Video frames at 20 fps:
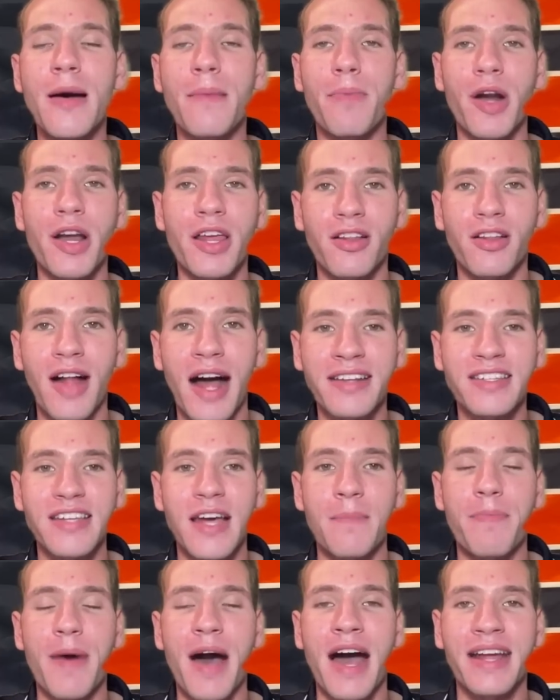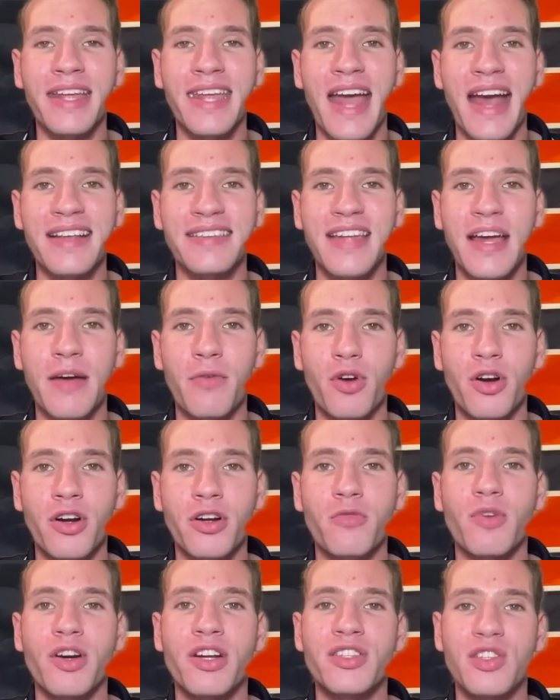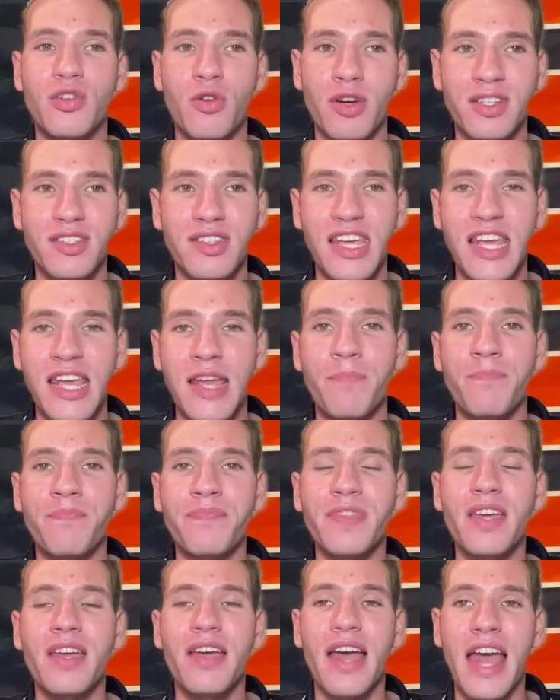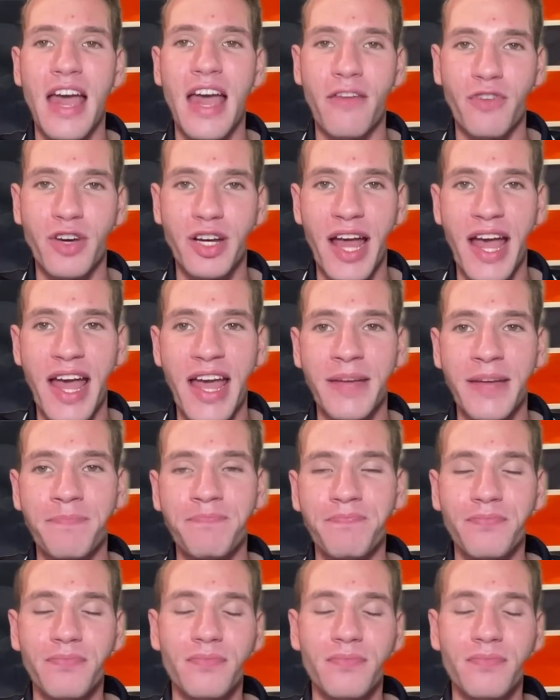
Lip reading: Part of the Locked On Podcast Network, where it's your team every day.